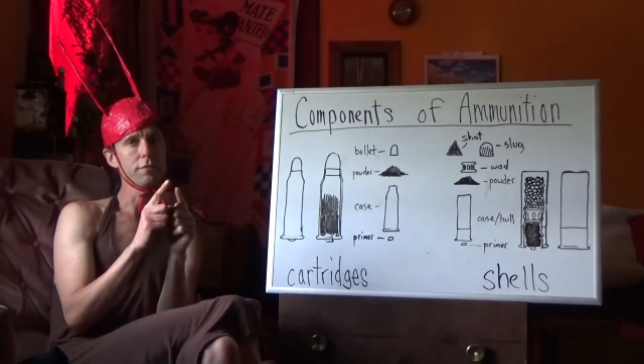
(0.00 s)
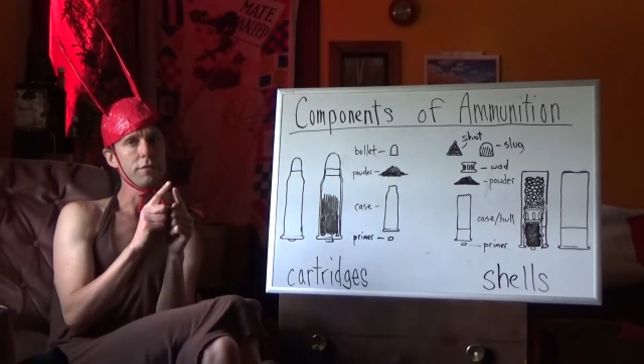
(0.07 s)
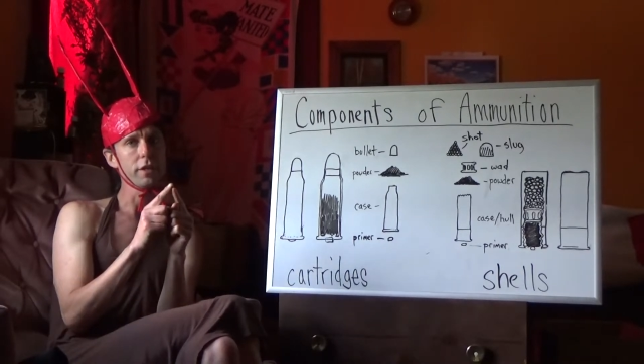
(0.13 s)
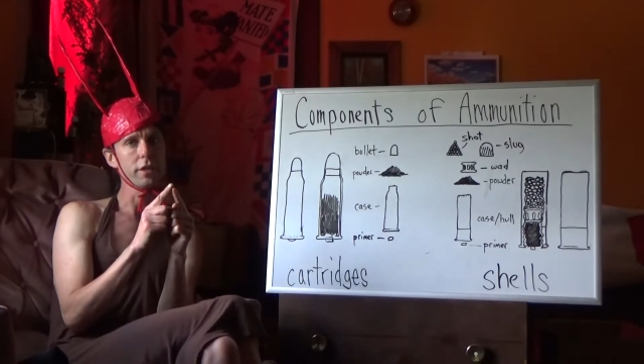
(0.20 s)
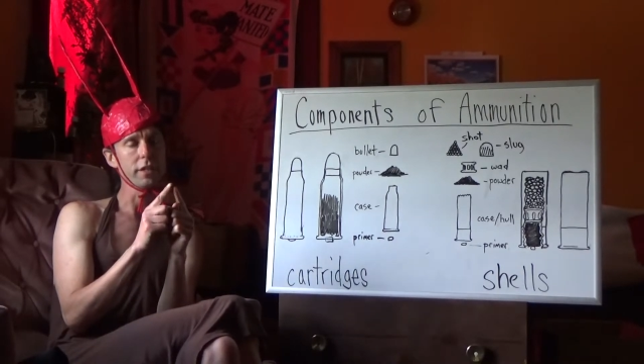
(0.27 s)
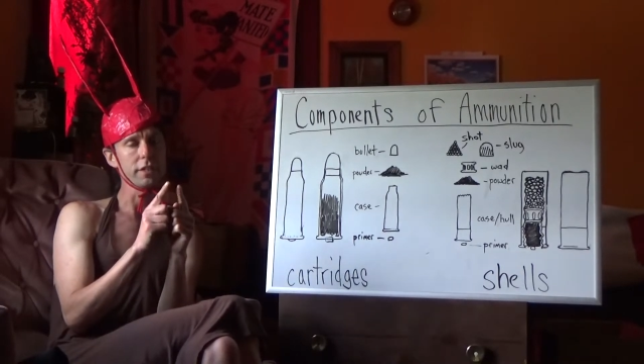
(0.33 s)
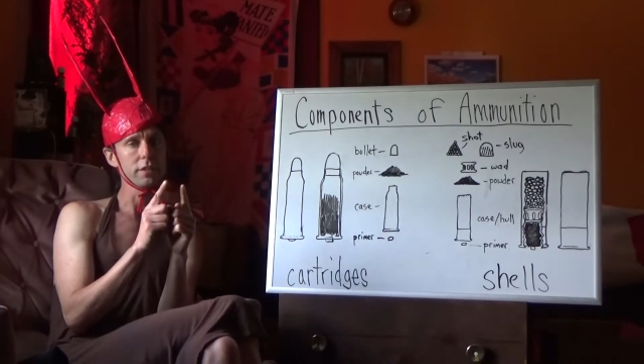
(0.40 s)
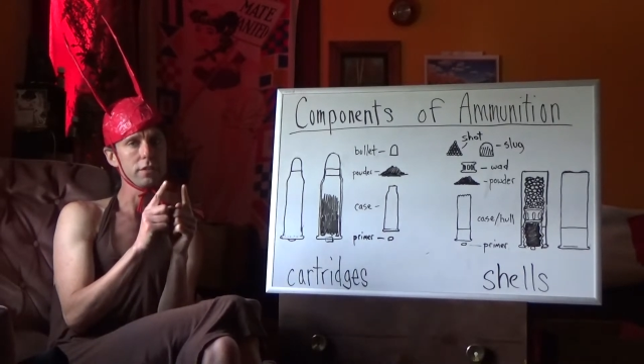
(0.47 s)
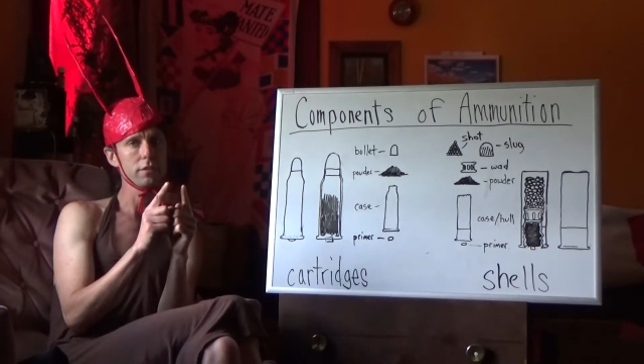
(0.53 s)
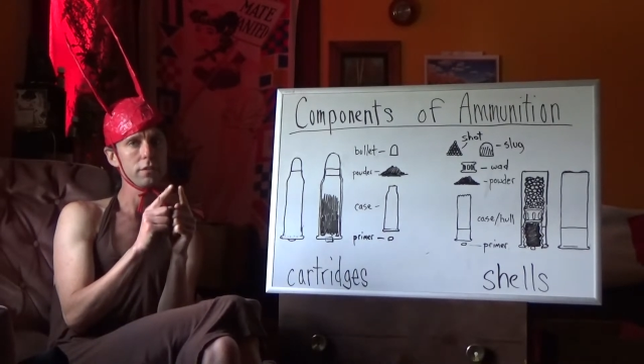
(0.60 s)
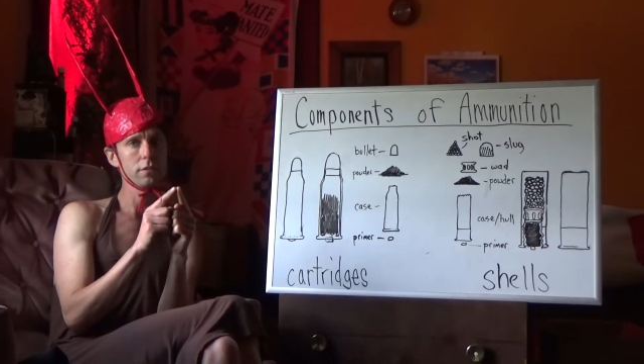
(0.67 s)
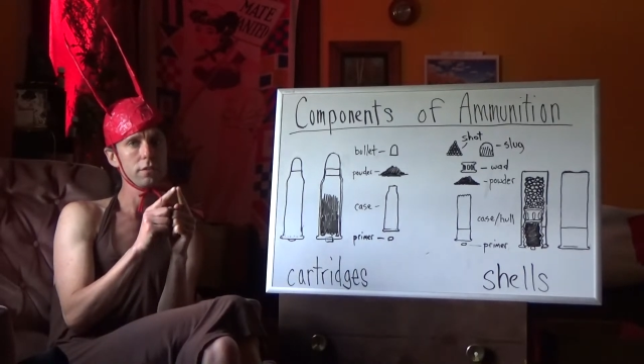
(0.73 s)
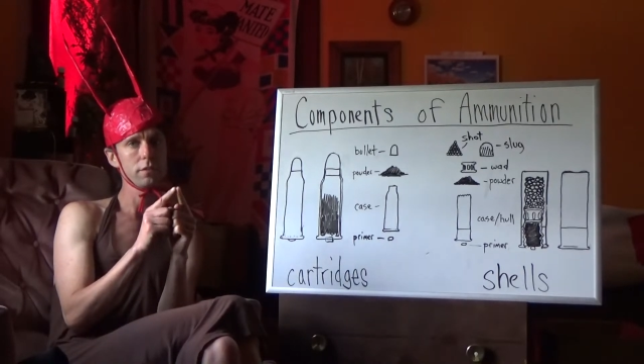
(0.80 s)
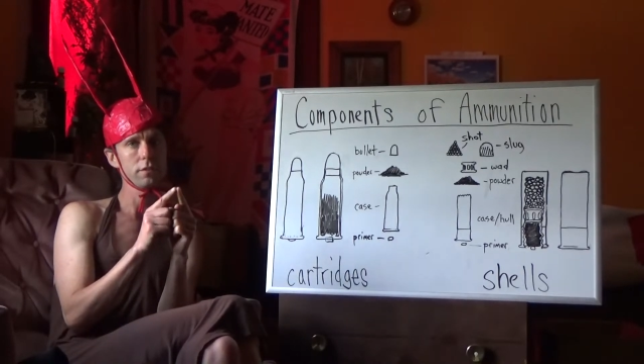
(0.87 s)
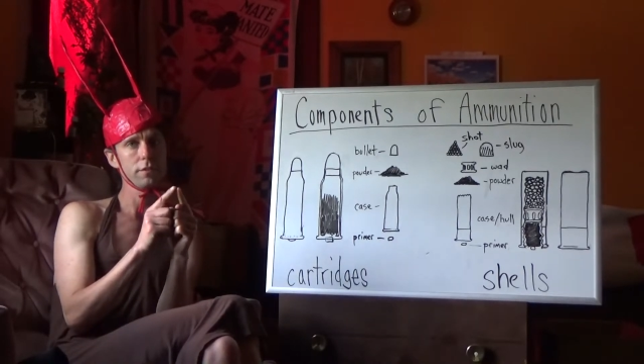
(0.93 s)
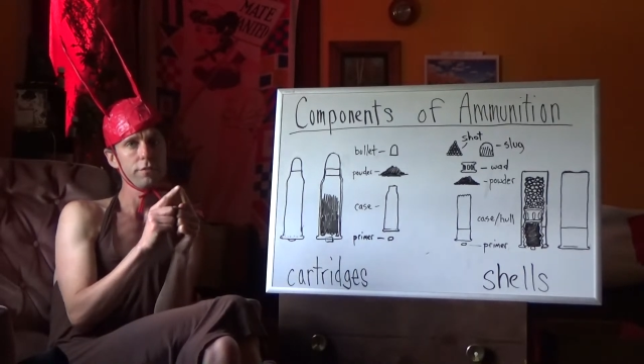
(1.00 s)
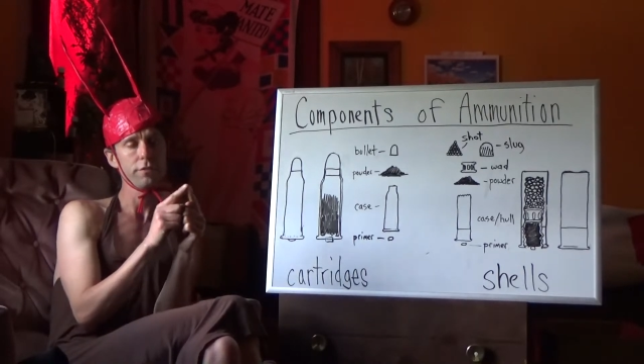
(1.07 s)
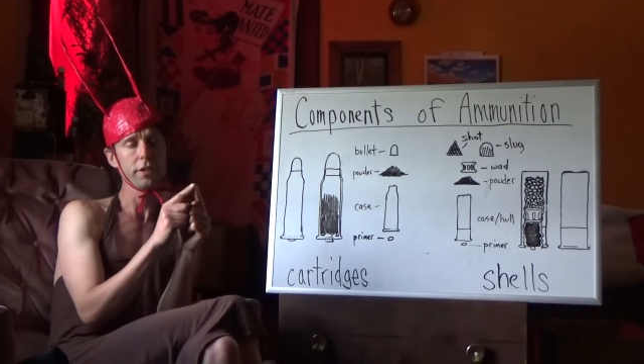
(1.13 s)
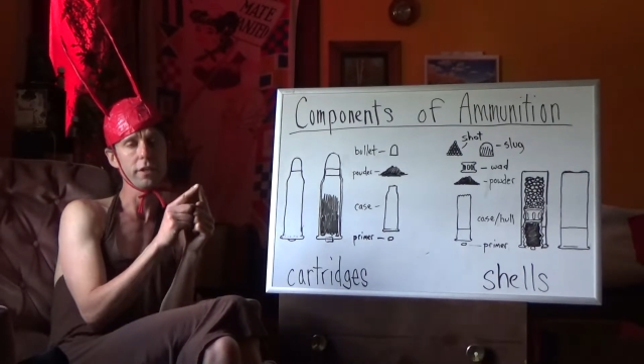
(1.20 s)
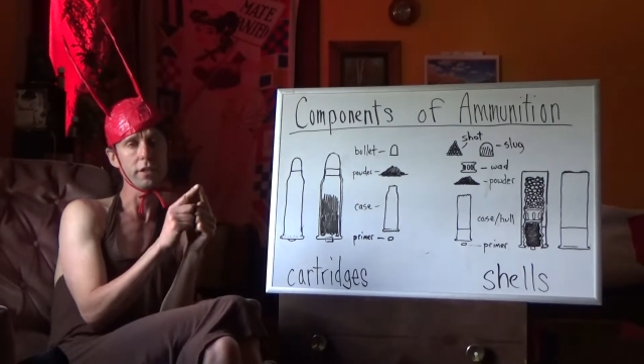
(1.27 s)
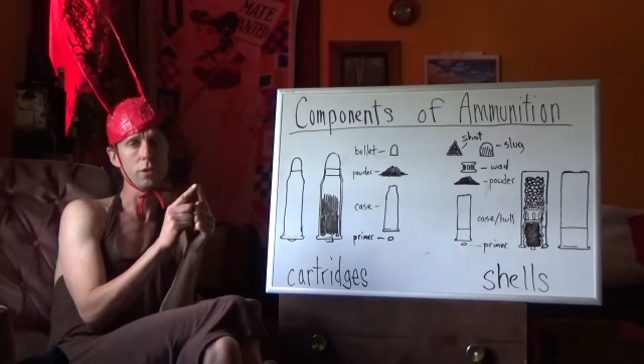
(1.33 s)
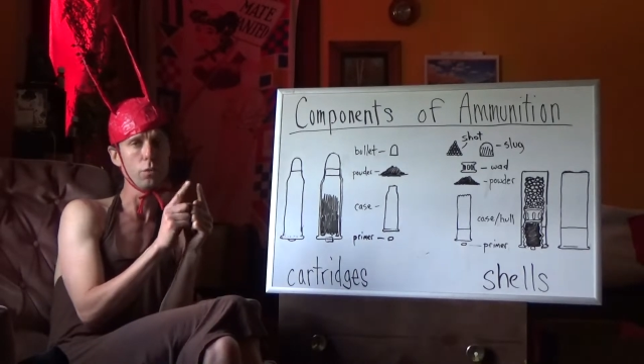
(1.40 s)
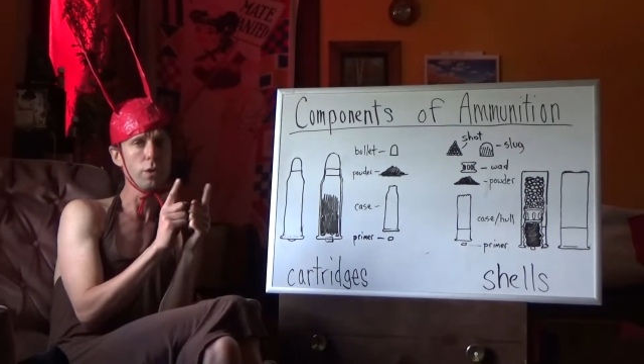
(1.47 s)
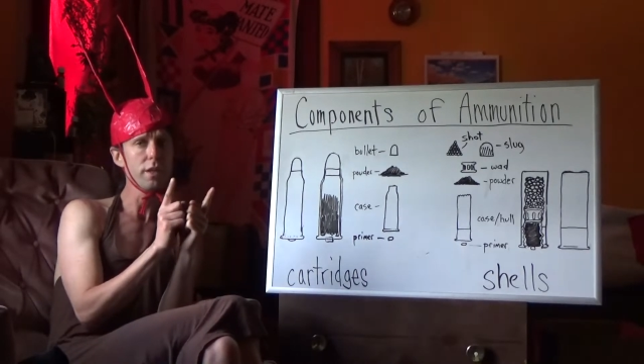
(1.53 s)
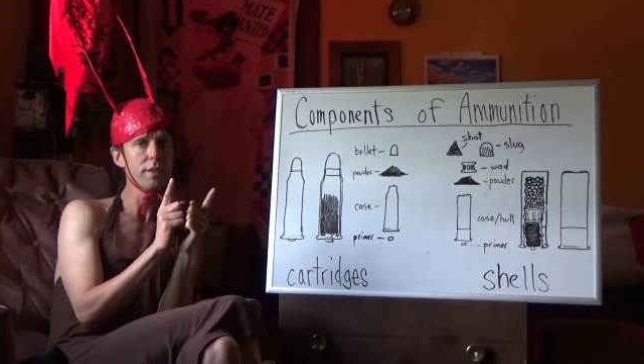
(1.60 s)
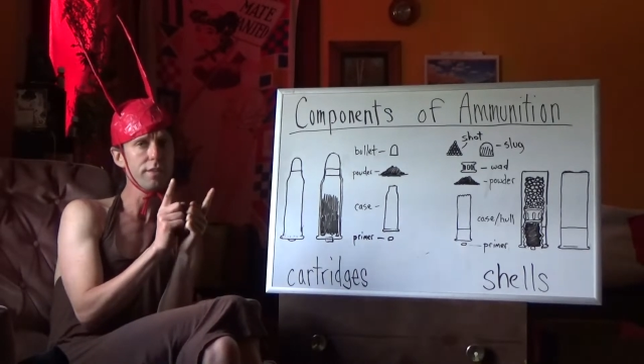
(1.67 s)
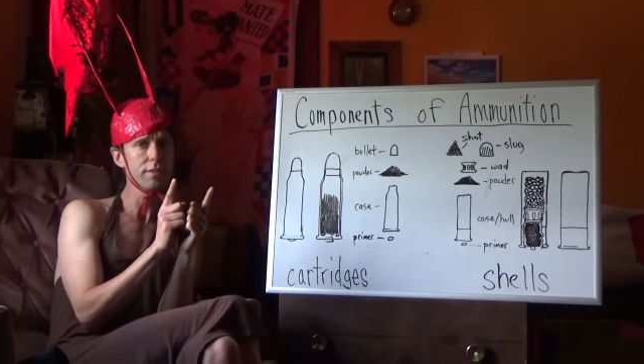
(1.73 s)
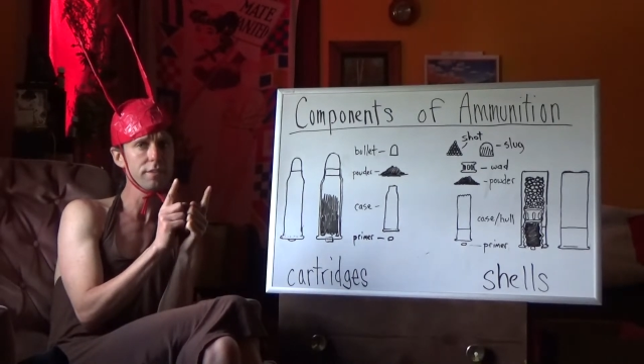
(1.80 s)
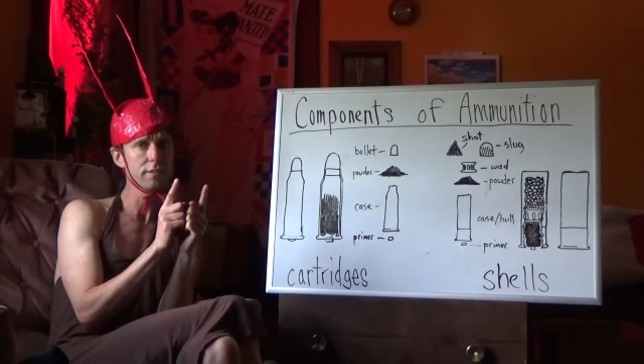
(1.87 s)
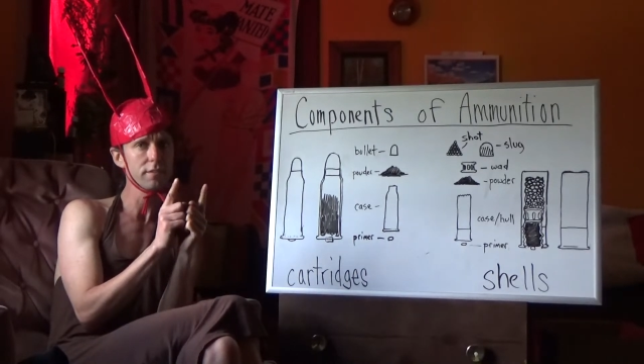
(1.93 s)
varying
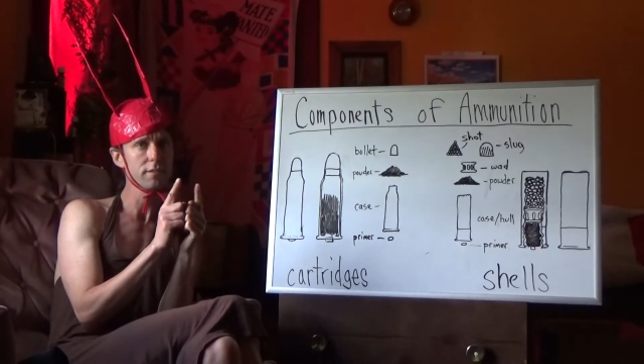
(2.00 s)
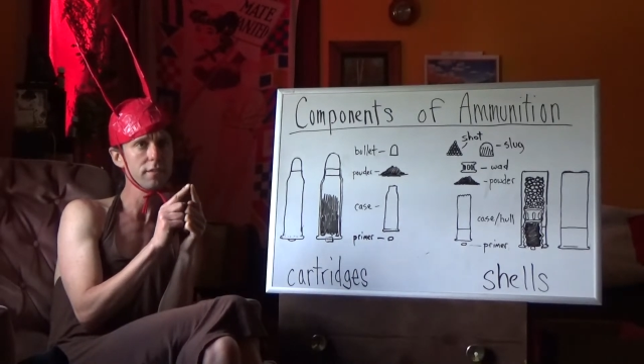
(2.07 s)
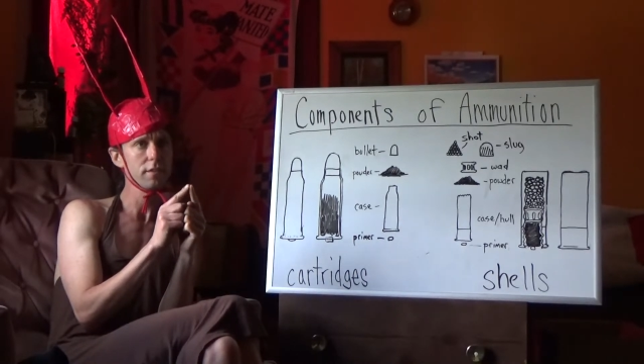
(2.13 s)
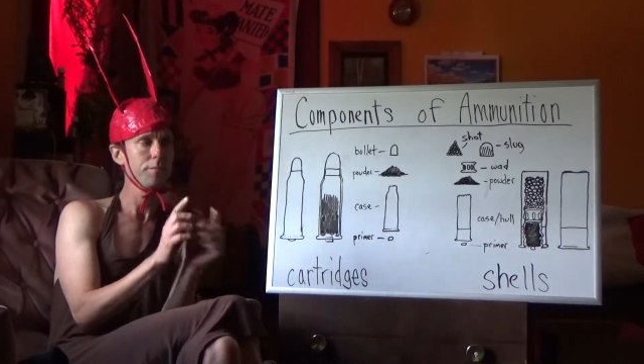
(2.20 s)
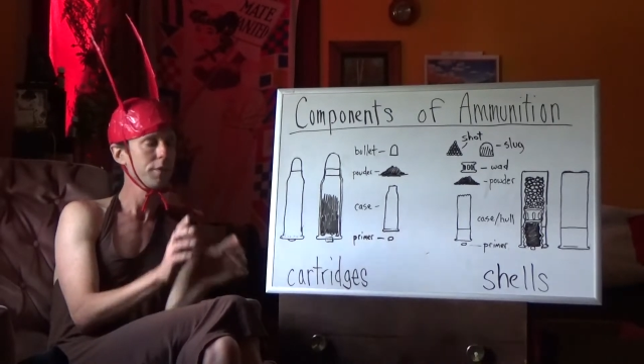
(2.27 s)
widths.